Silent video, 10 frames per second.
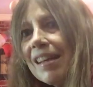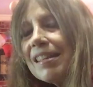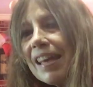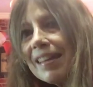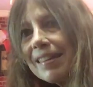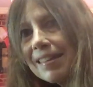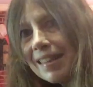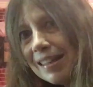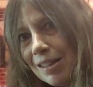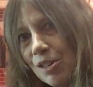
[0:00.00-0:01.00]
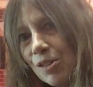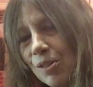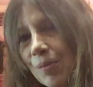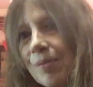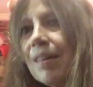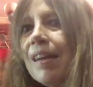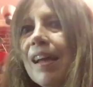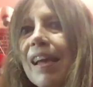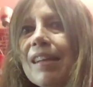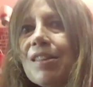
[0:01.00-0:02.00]
to entertain you
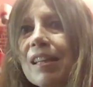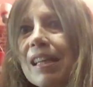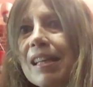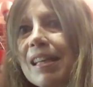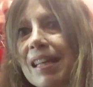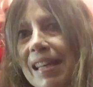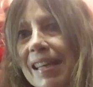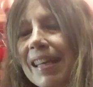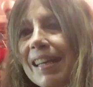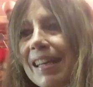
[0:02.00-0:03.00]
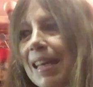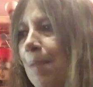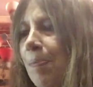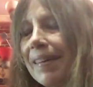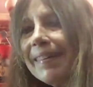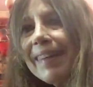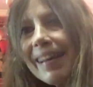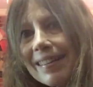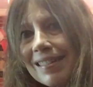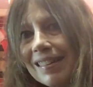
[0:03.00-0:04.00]
and to keep a
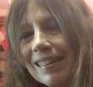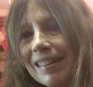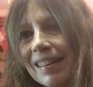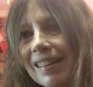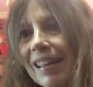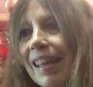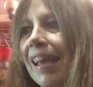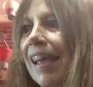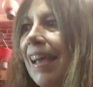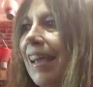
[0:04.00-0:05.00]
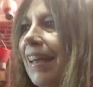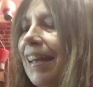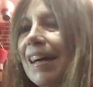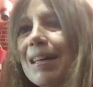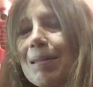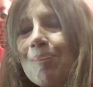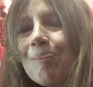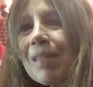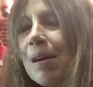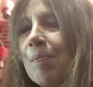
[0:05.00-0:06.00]
connection. And um,
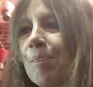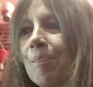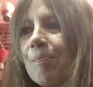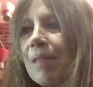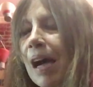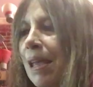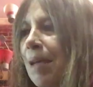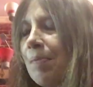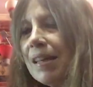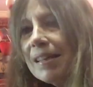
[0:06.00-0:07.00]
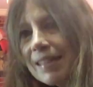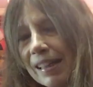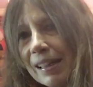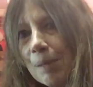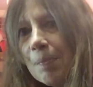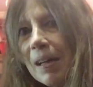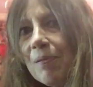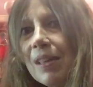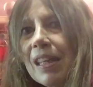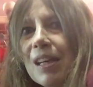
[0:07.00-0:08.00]
I am going to title my
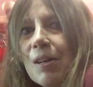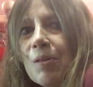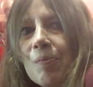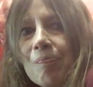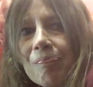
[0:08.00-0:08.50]
video,